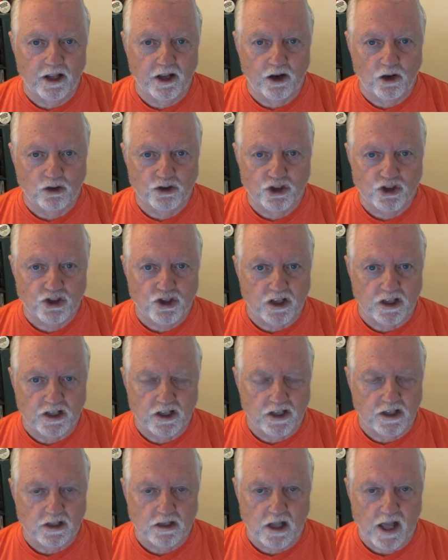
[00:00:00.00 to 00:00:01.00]
just in
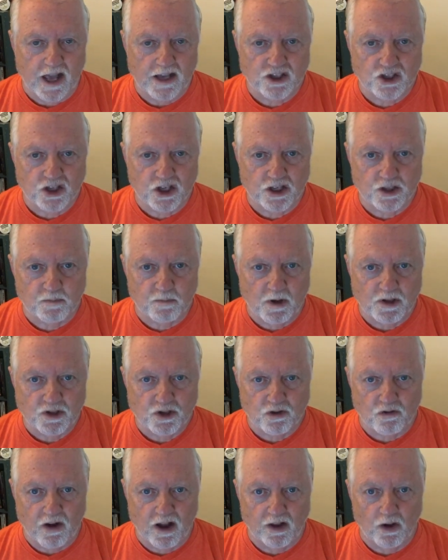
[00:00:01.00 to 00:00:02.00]
these last 6
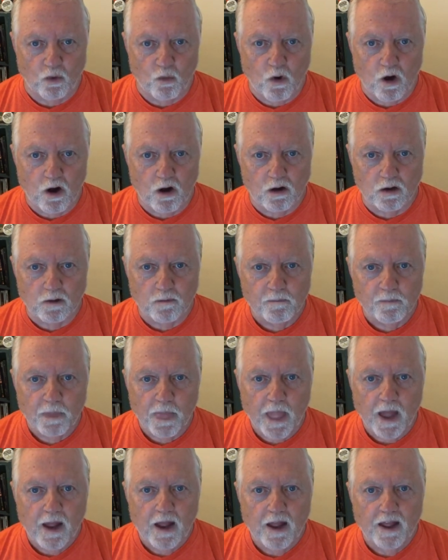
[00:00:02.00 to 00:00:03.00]
months around the world,
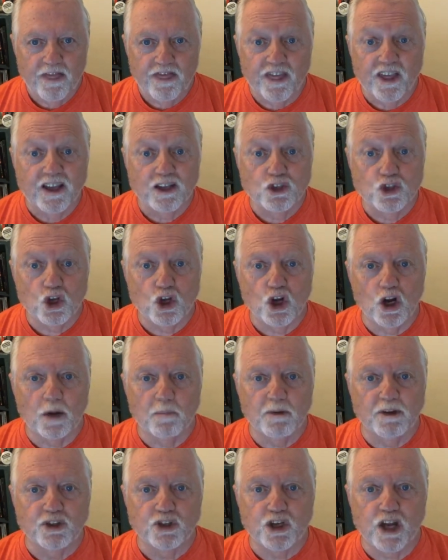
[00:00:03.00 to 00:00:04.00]
things are going to
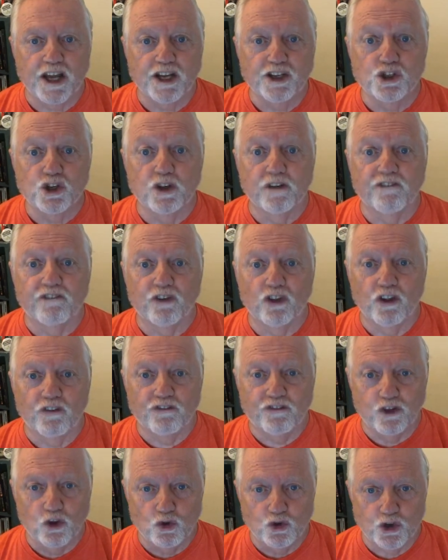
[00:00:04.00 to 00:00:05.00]
be changing for the
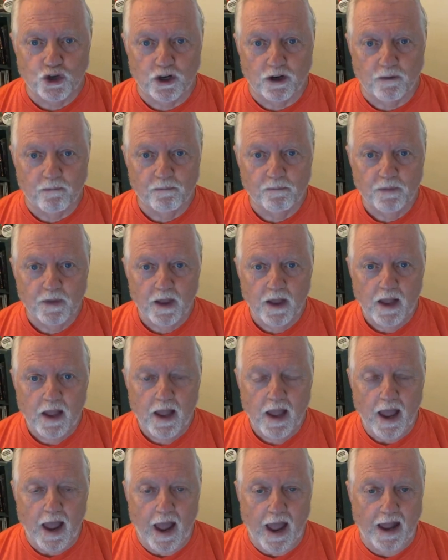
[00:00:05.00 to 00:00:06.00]
future.
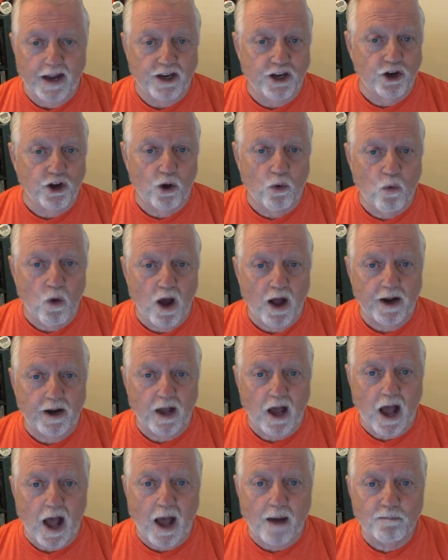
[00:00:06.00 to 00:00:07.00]
And you know what?
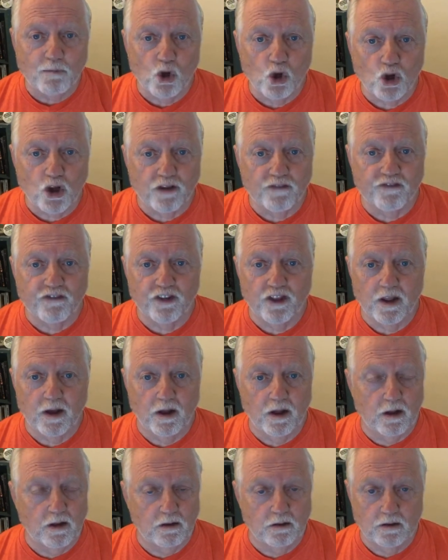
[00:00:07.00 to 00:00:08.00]
I'm looking for
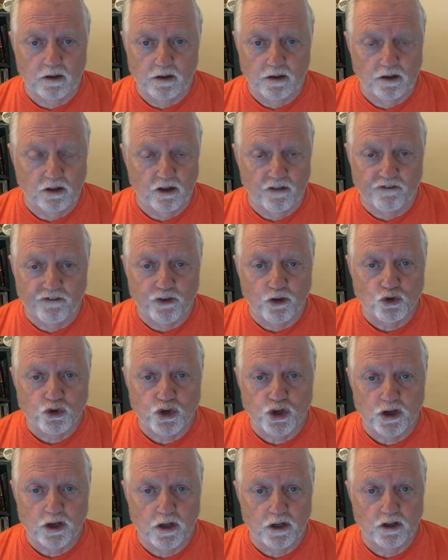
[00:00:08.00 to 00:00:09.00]
the
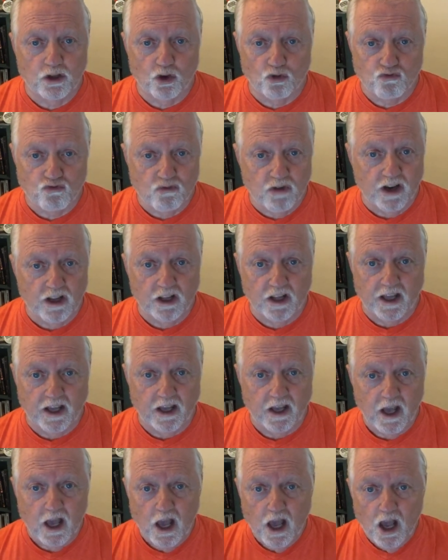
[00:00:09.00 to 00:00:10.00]
future to
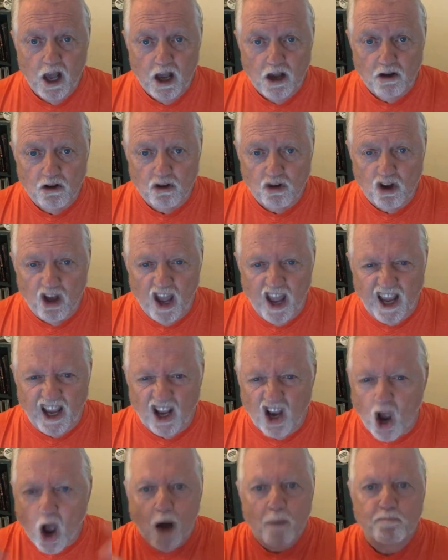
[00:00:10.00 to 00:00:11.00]
really
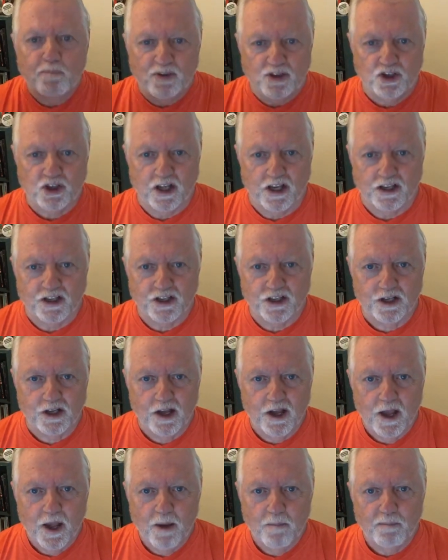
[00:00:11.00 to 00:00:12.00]
encompass this,
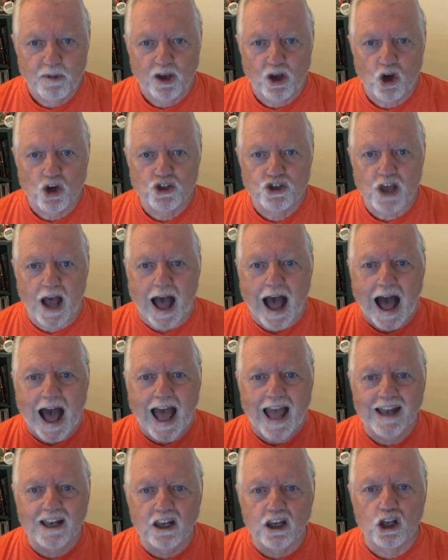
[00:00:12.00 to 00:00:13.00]
because
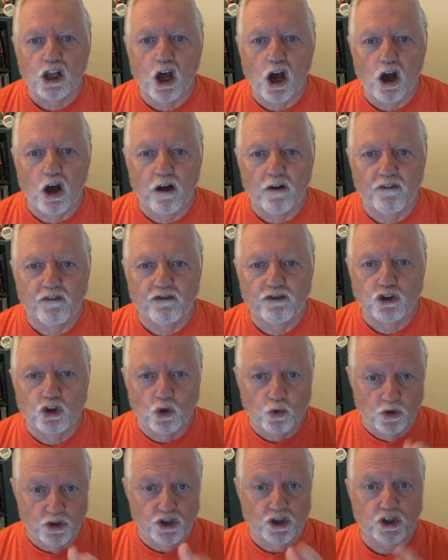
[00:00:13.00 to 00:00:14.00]
I love
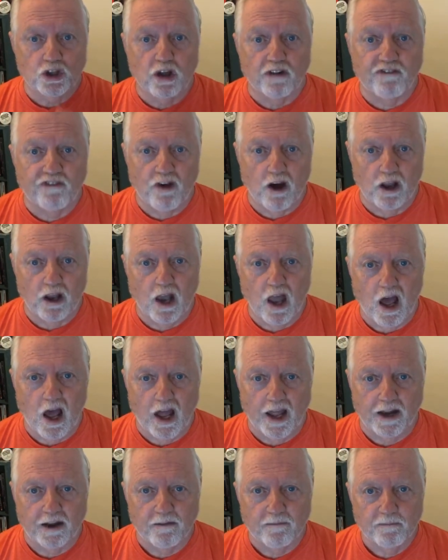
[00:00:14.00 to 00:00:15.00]
doing stuff
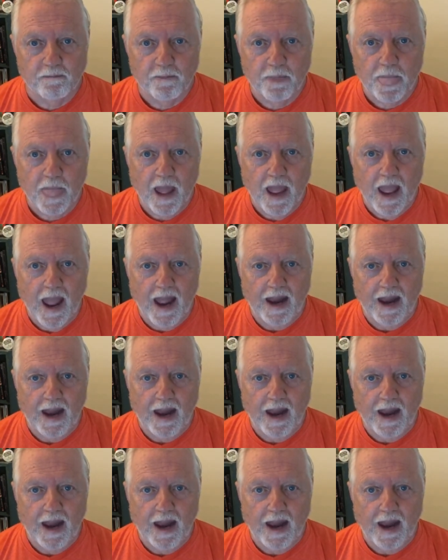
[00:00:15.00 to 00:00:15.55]
online. And